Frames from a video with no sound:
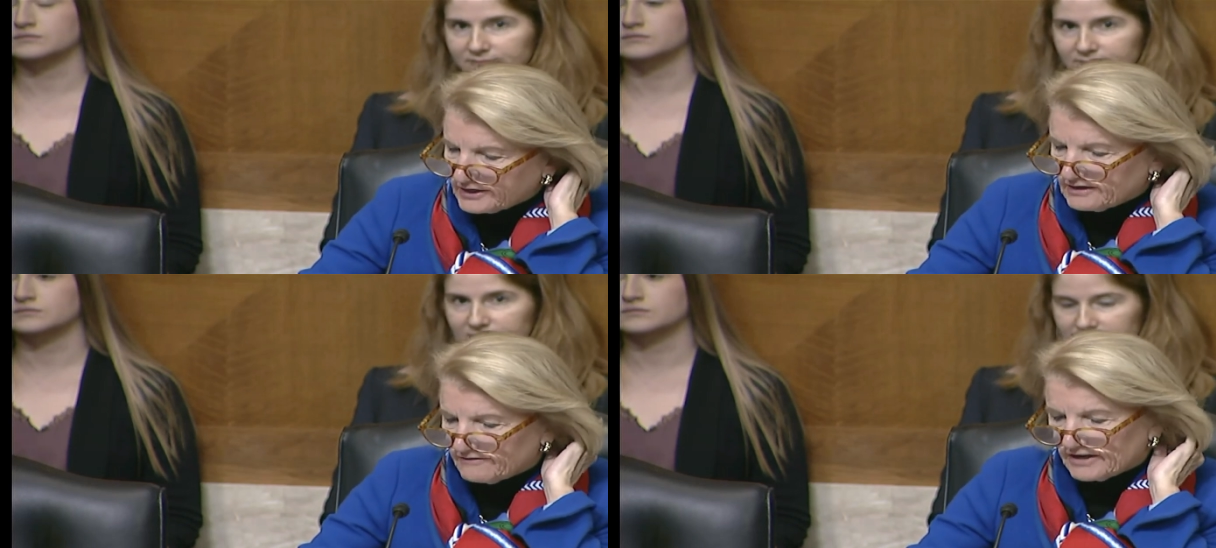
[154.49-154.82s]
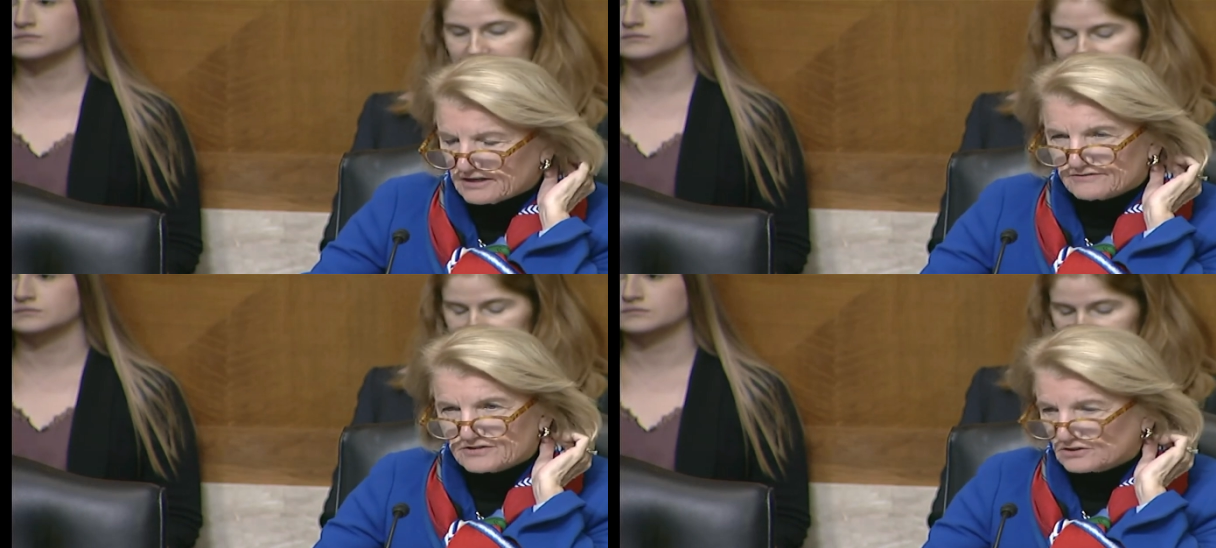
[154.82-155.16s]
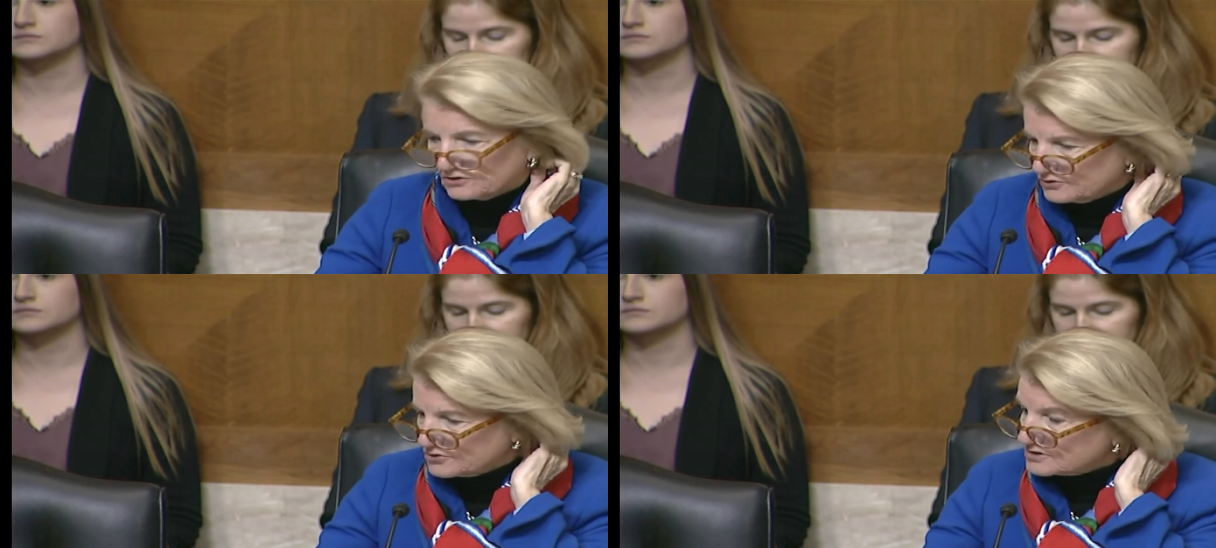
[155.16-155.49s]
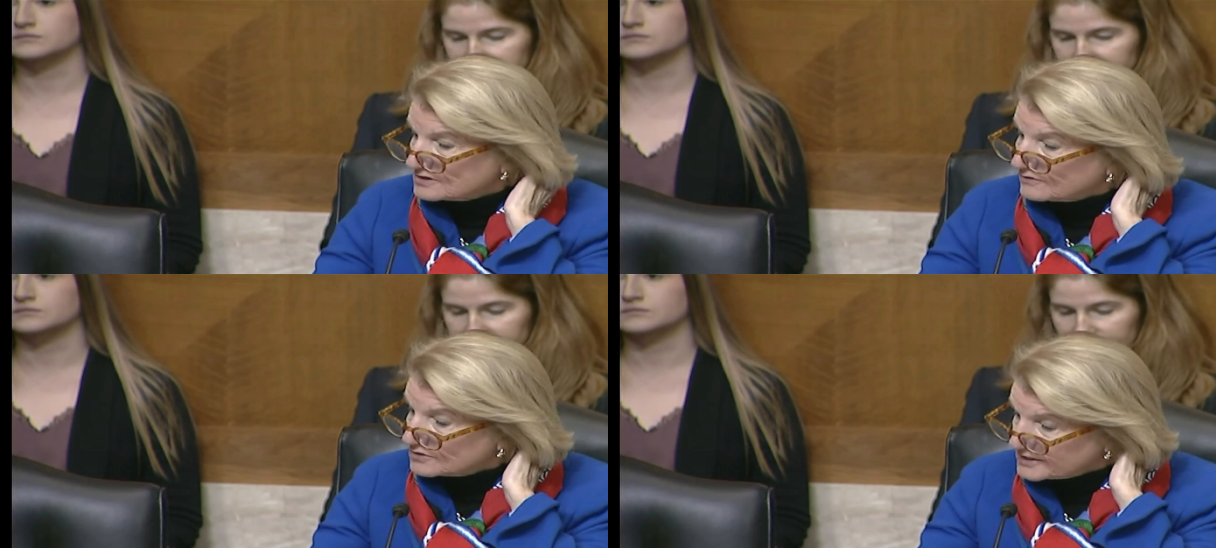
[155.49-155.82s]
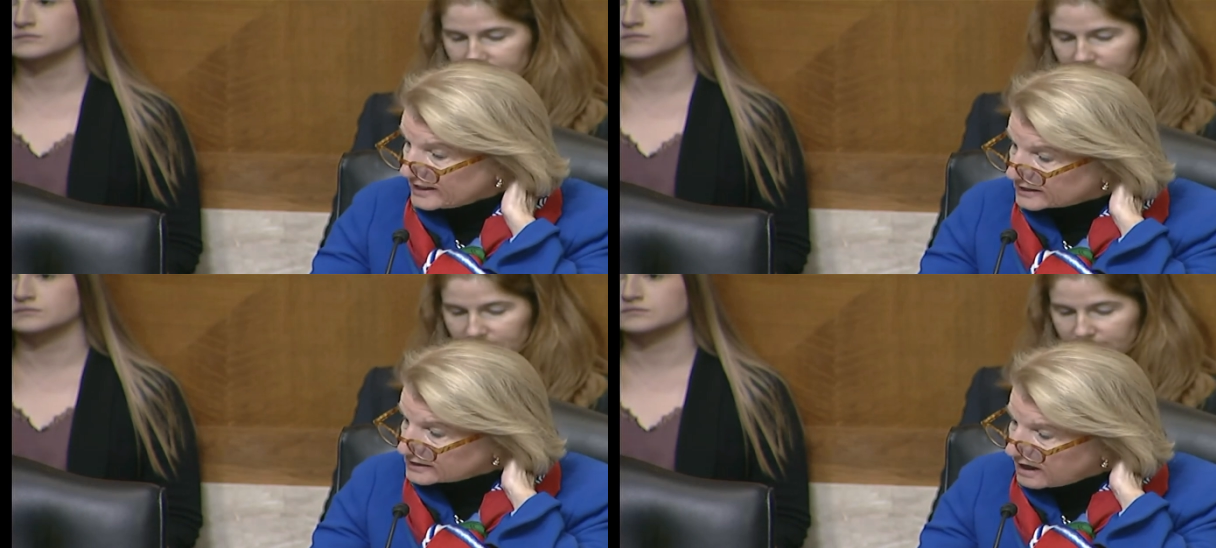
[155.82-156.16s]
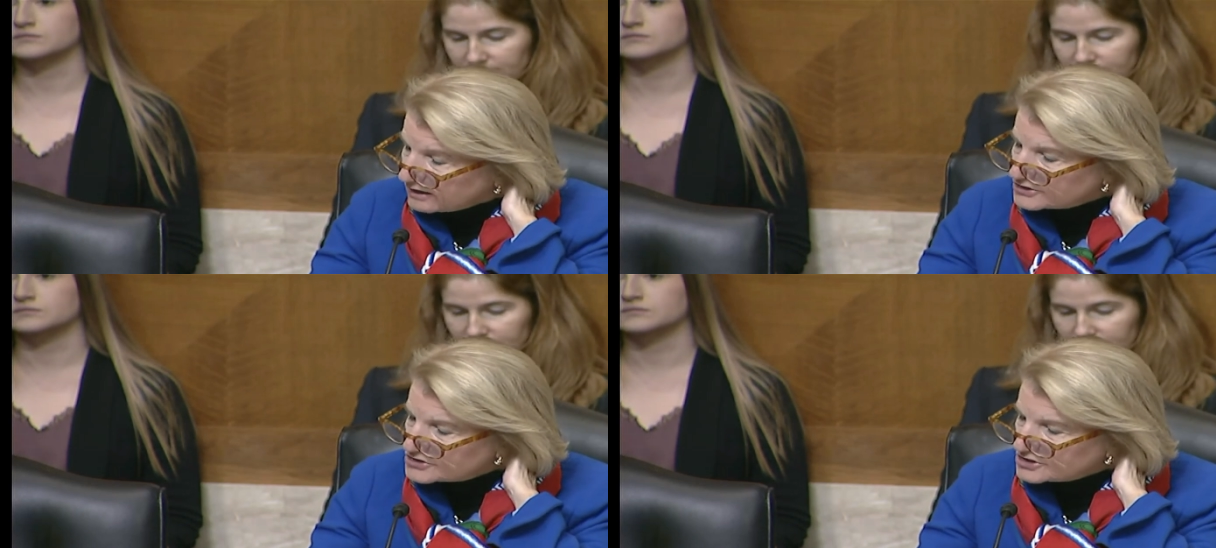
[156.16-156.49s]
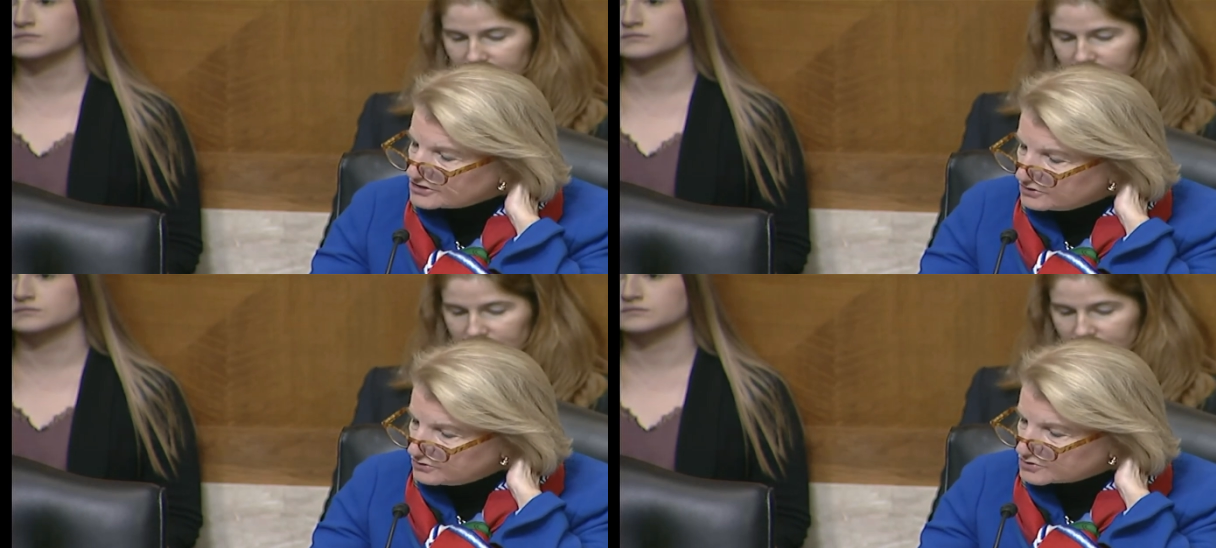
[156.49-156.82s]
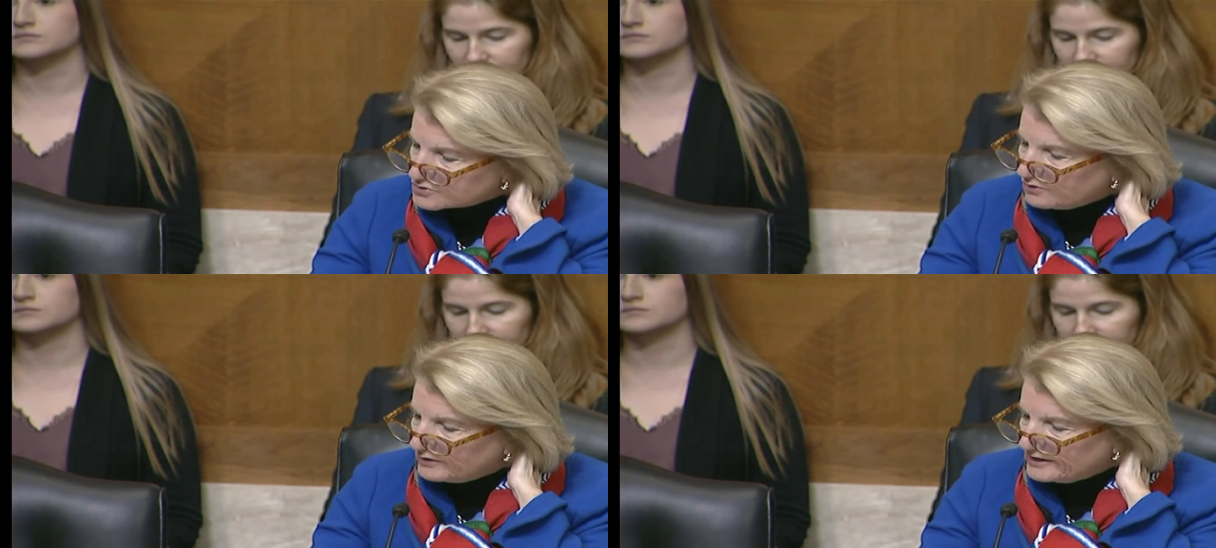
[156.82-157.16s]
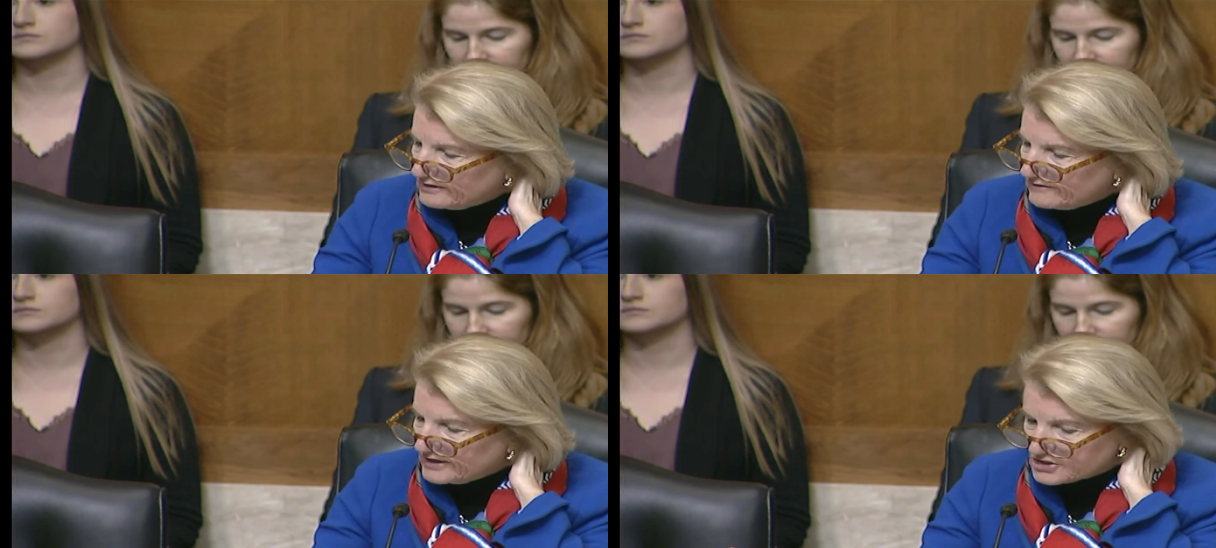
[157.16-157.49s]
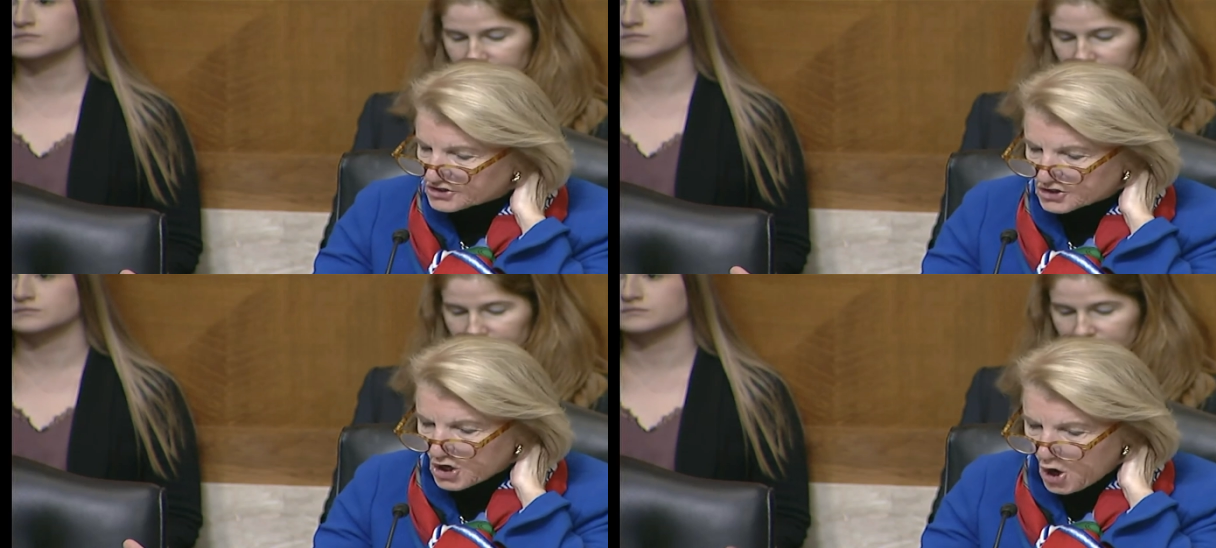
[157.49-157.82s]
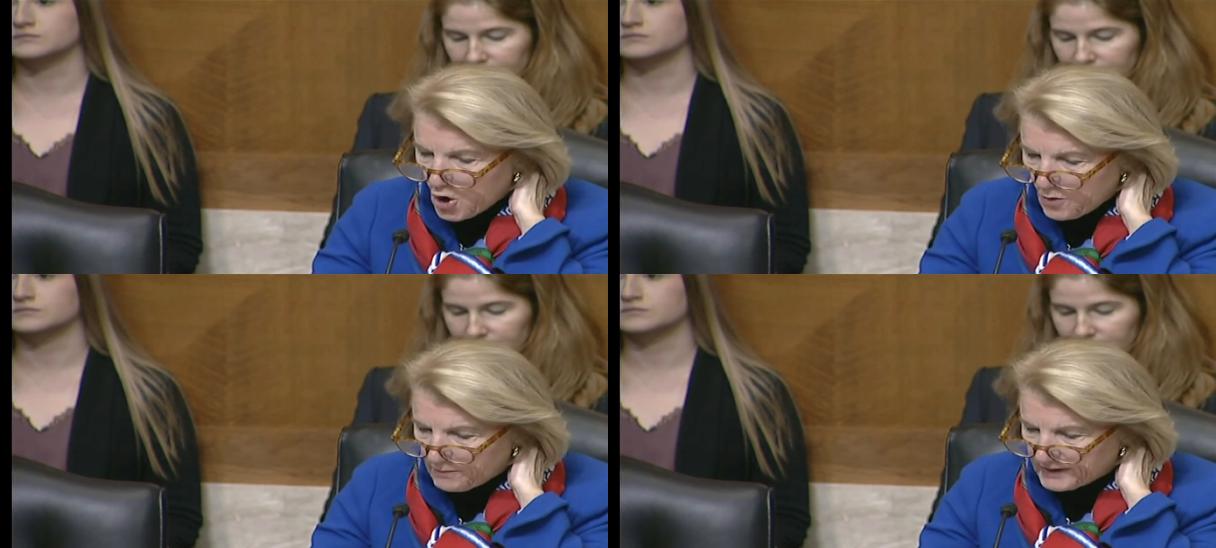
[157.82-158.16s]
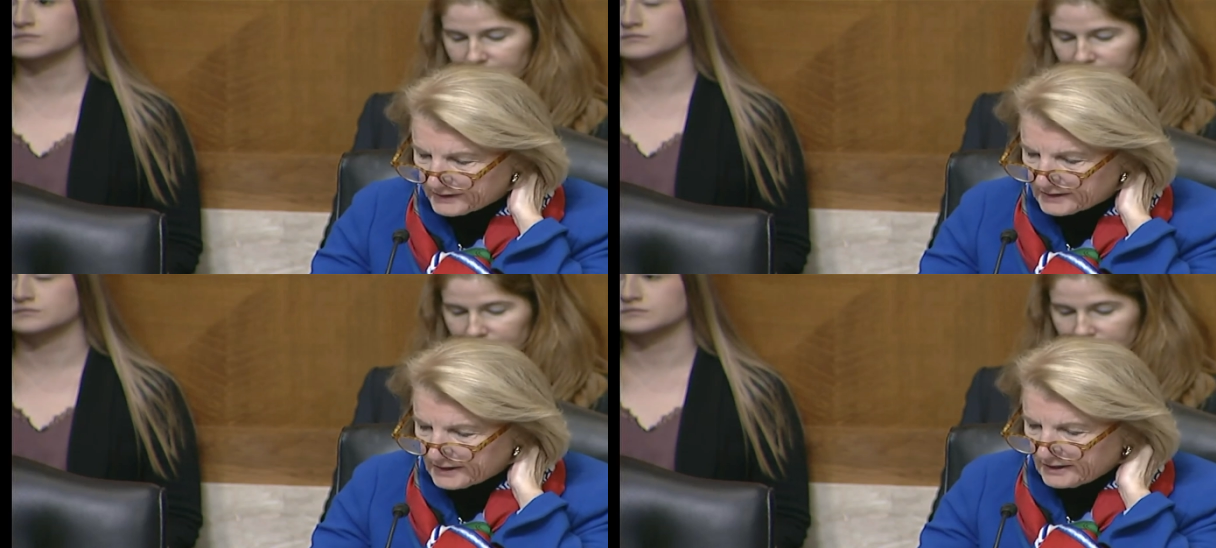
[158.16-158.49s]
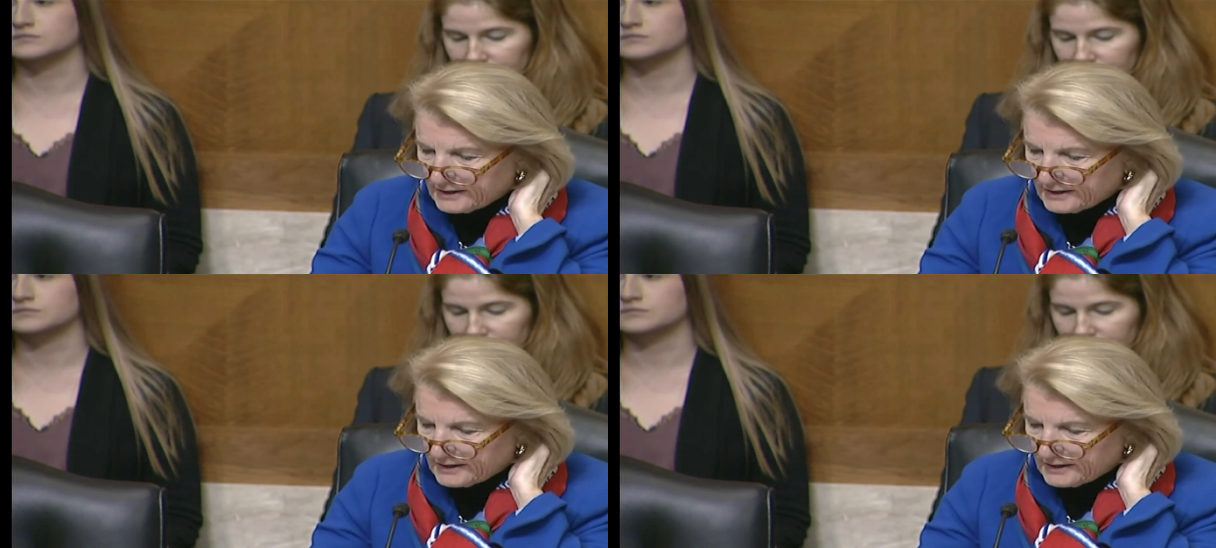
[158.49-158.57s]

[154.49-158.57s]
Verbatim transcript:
Speaker 1: innovative solutions for technology neutral innovation open